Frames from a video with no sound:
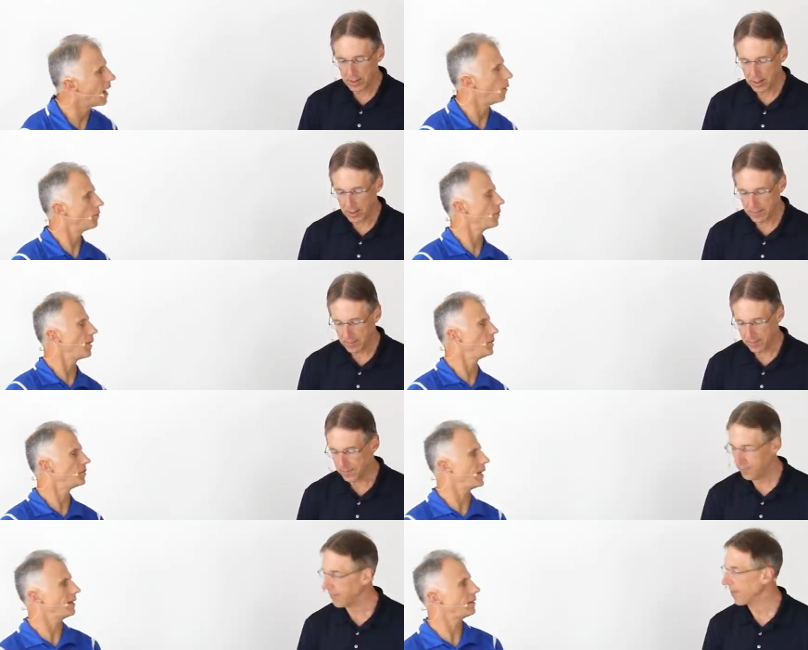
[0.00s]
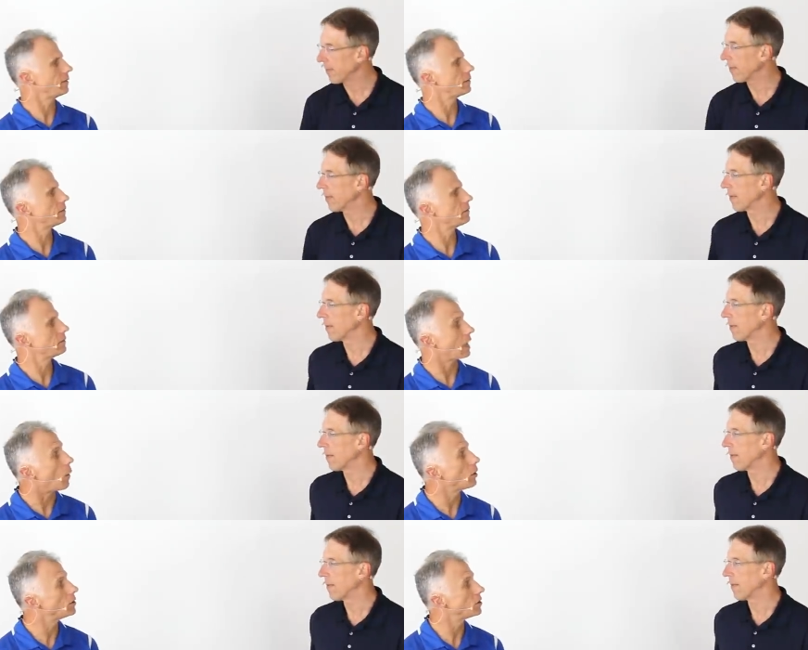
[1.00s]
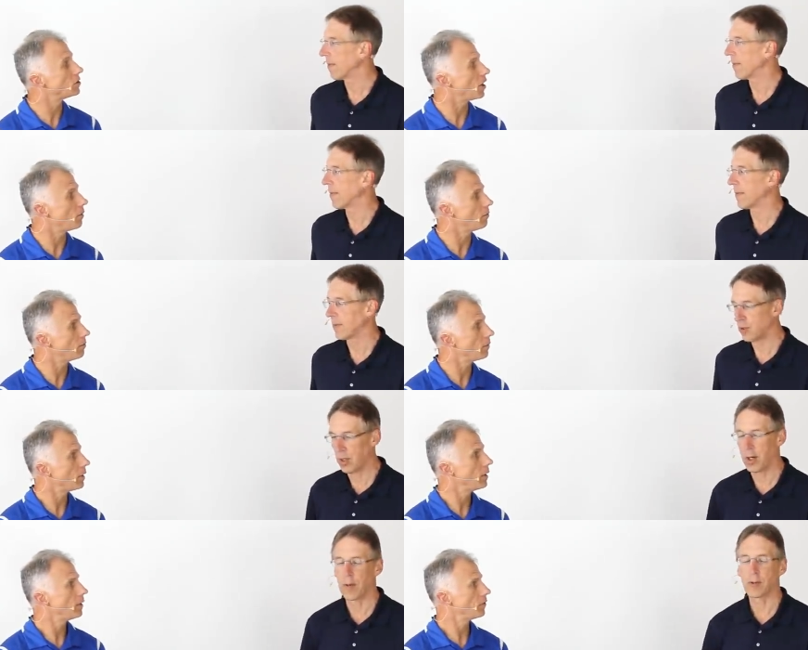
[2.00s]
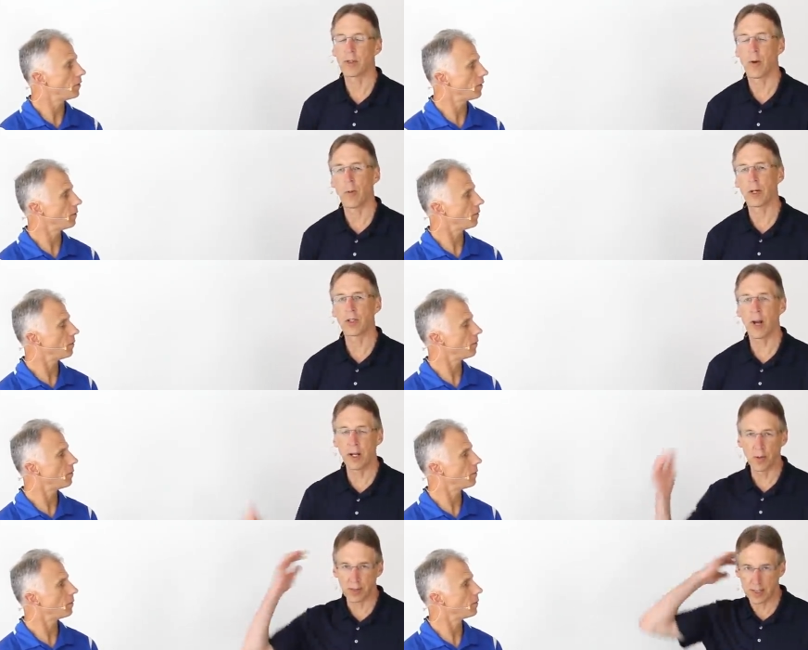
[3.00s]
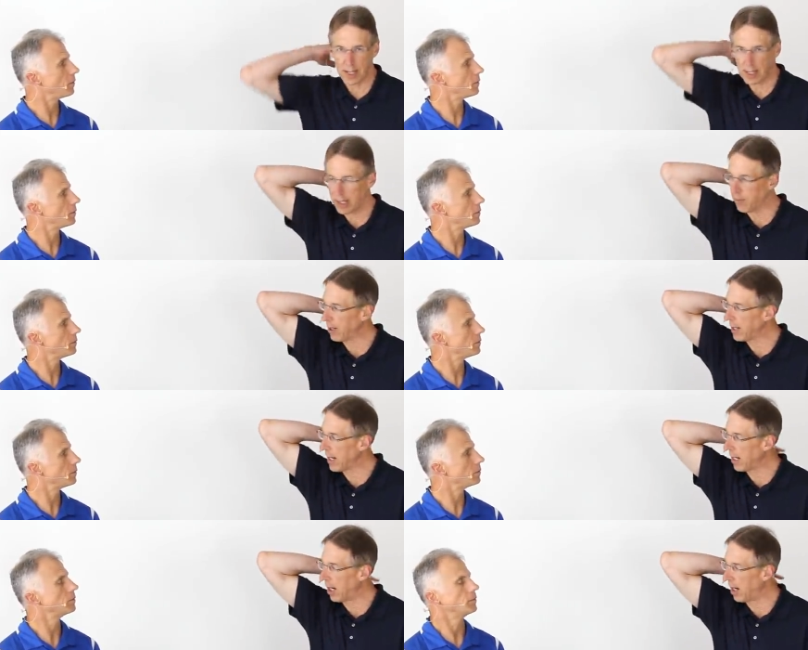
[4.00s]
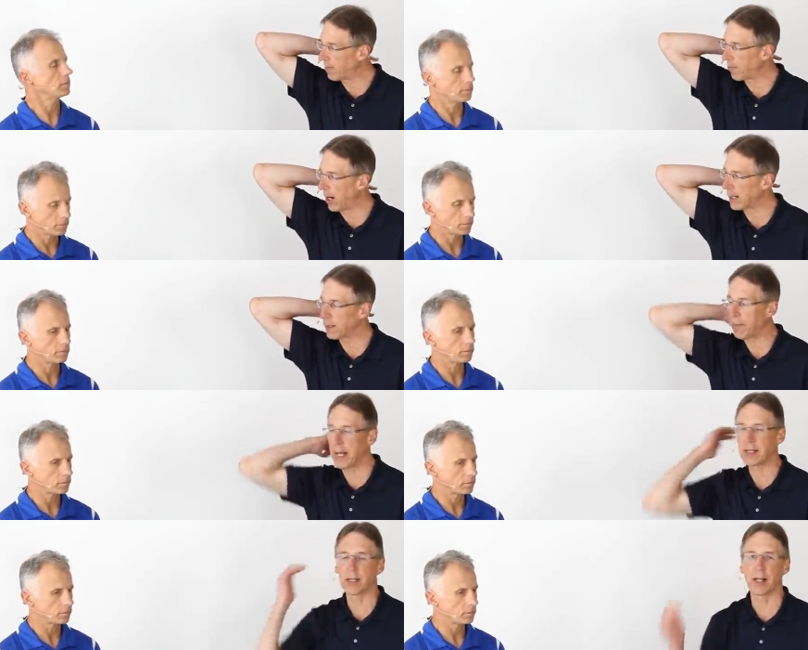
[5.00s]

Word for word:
Speaker 1: hump. So that's like dowager's hump.
Speaker 2: Sure. So, so what we're trying to do is get, get rid of that hump right at the base of